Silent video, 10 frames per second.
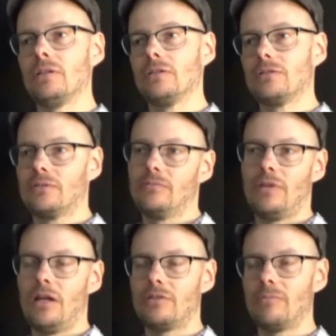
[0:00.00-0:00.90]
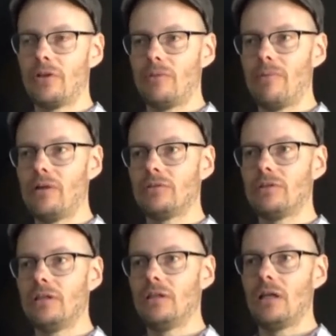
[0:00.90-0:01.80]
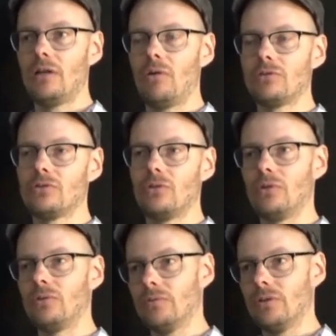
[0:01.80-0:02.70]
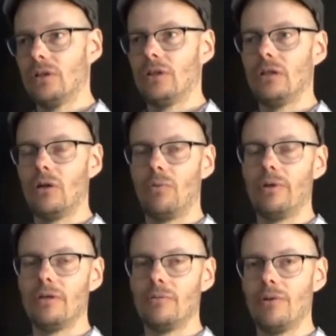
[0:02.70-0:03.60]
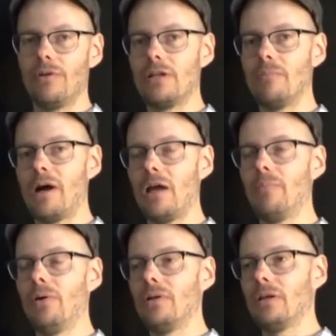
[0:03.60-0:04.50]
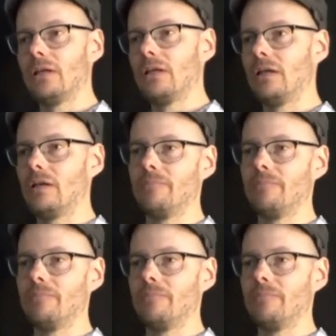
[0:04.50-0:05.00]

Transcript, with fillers: It's yeah, it's about the mountain and also you know we, we read the Bible and uh,